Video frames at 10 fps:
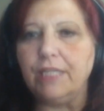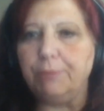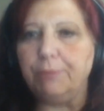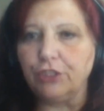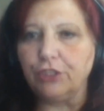the
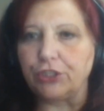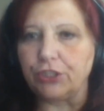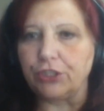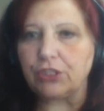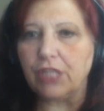
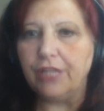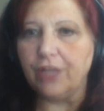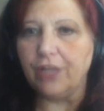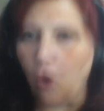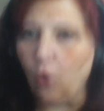pictures,
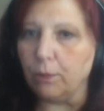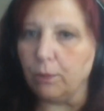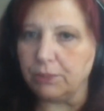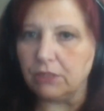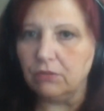the
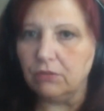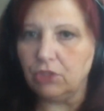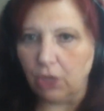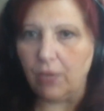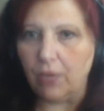orbs
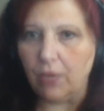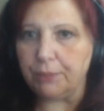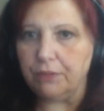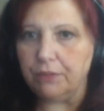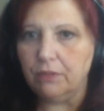show up.
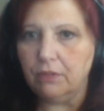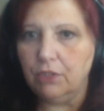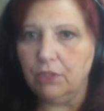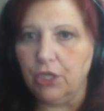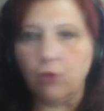
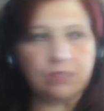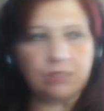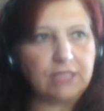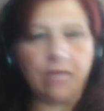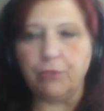
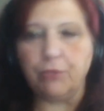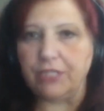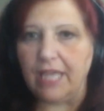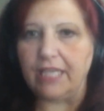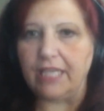You don't
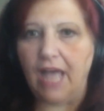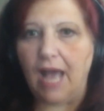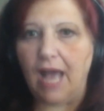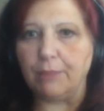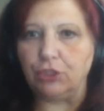see them with
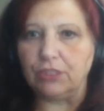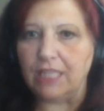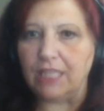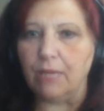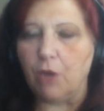the naked
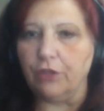eye, but you